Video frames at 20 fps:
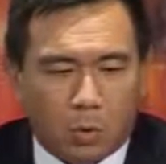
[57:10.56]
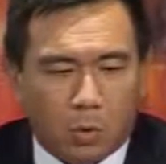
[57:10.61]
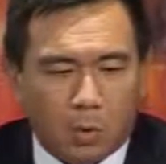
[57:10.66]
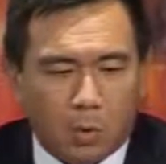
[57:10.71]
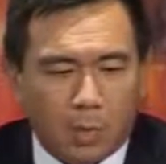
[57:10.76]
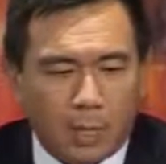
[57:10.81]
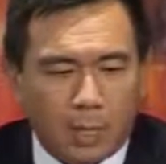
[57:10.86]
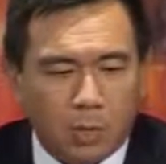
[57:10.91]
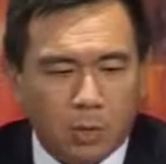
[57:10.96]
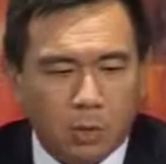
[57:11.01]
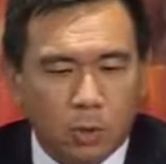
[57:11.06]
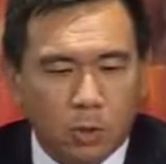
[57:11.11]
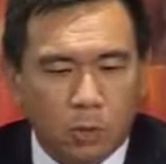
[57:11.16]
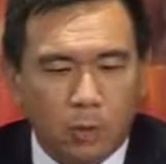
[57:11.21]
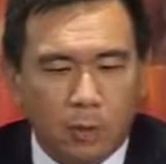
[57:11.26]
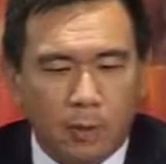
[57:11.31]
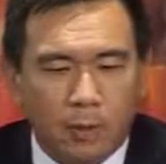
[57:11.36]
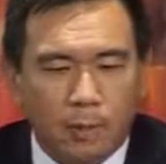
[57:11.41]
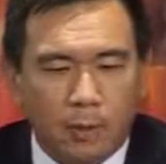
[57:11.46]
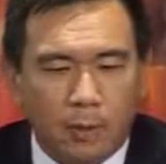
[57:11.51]
Okay, so
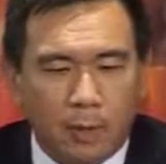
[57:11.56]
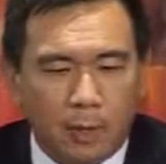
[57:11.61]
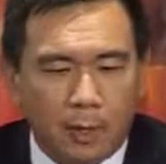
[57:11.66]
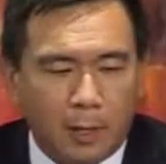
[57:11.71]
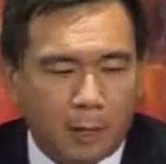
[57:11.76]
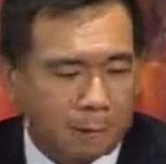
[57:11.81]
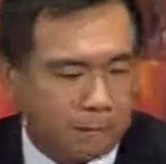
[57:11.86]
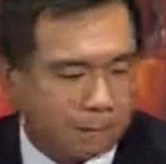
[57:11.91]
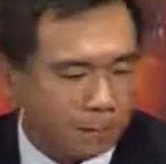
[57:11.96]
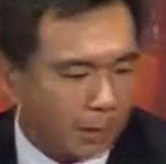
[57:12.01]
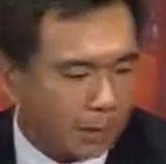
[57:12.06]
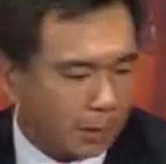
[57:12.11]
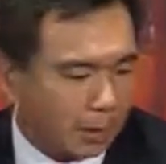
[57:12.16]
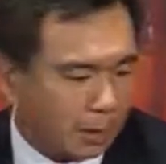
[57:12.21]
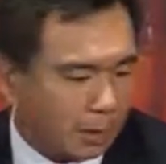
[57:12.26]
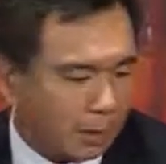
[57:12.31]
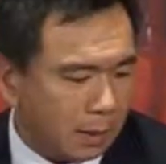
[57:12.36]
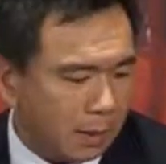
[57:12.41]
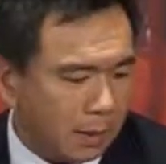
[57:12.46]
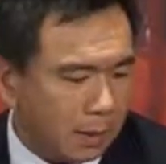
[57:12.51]

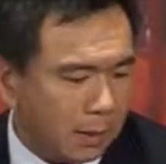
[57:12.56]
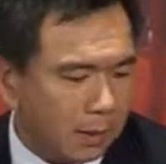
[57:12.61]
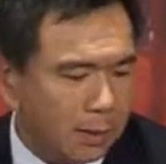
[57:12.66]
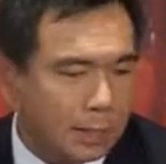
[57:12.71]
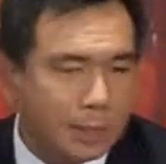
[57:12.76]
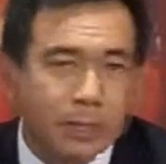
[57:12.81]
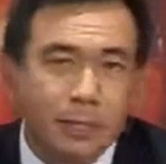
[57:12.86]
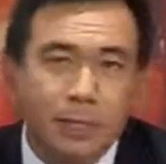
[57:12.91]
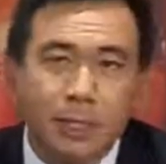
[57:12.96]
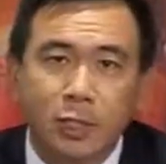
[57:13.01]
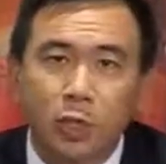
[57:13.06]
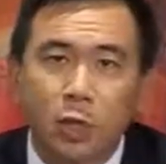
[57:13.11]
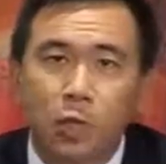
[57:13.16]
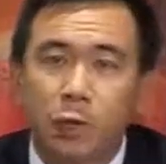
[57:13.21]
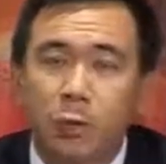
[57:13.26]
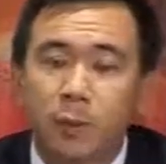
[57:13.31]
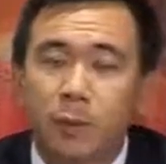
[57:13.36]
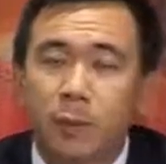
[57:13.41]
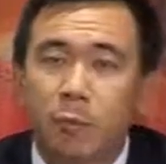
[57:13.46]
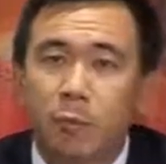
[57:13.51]
ladies and
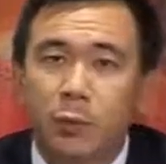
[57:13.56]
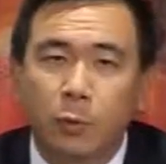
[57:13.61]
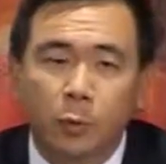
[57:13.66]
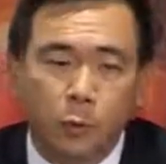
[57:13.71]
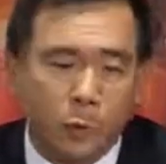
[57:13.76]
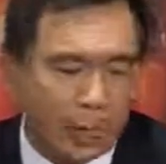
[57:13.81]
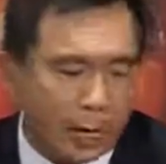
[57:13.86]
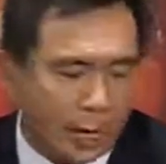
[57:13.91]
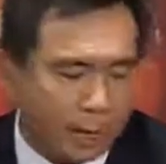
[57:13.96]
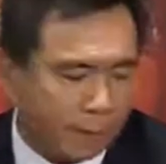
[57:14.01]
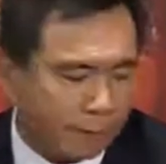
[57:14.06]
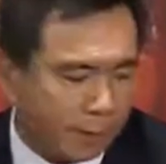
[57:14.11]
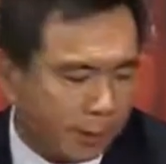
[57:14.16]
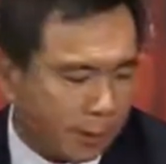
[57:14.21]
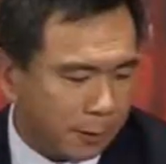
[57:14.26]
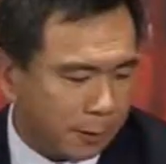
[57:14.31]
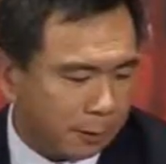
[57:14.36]
gentlemen, we have